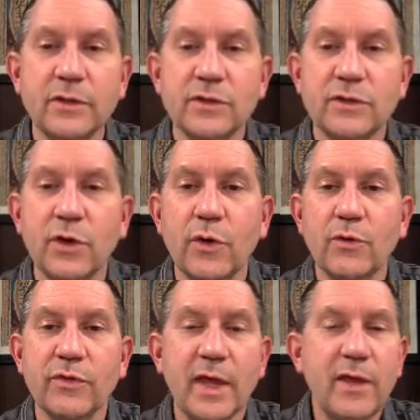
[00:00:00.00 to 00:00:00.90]

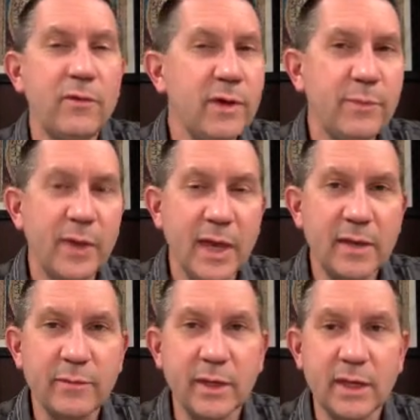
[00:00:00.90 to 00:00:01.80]
So they
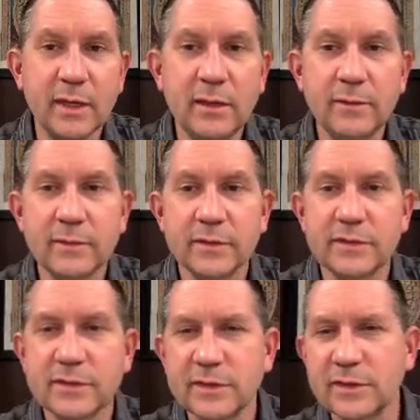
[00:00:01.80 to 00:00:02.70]
repay me.
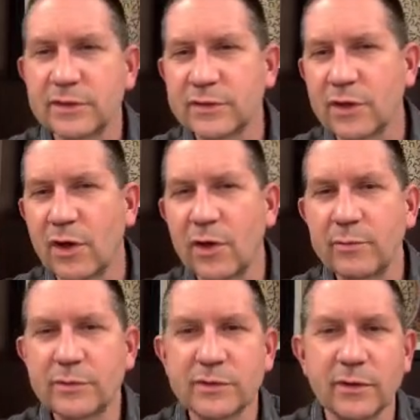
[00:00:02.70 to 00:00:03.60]
This is in a
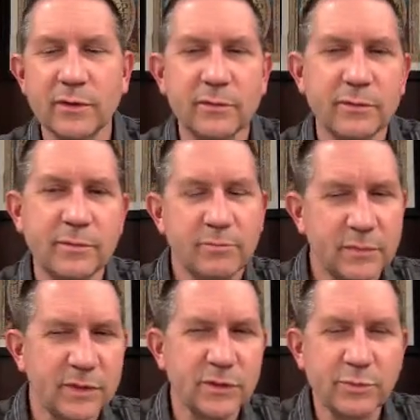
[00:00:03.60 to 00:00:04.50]
psalm, so
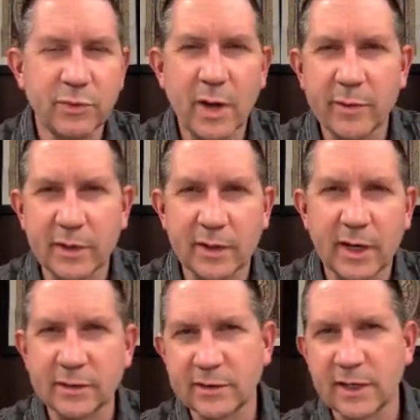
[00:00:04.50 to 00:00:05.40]
this is probably a
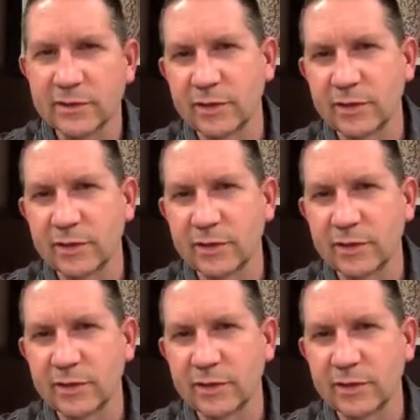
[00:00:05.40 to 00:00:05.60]
context